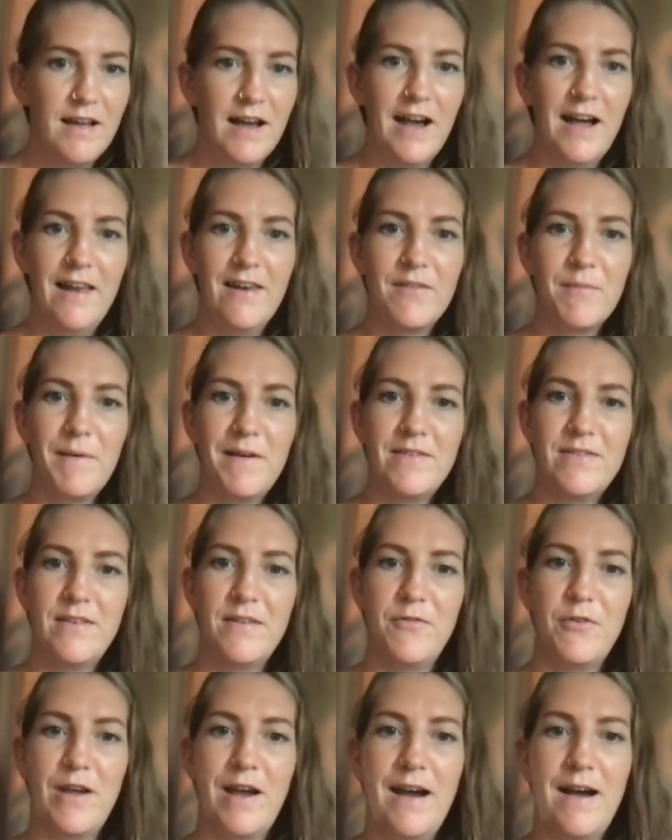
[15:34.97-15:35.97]
And best
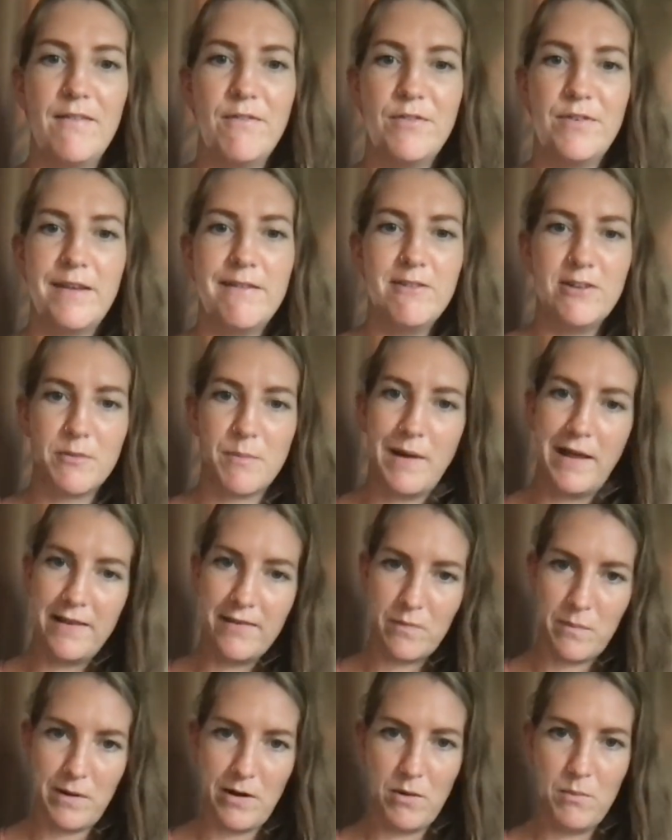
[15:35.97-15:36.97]
if you have serious
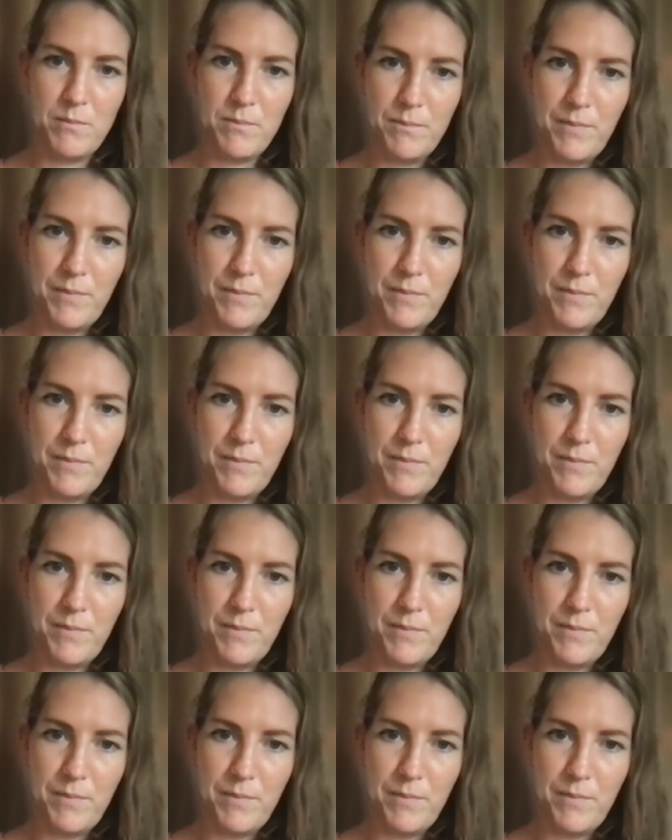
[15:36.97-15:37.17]
plans about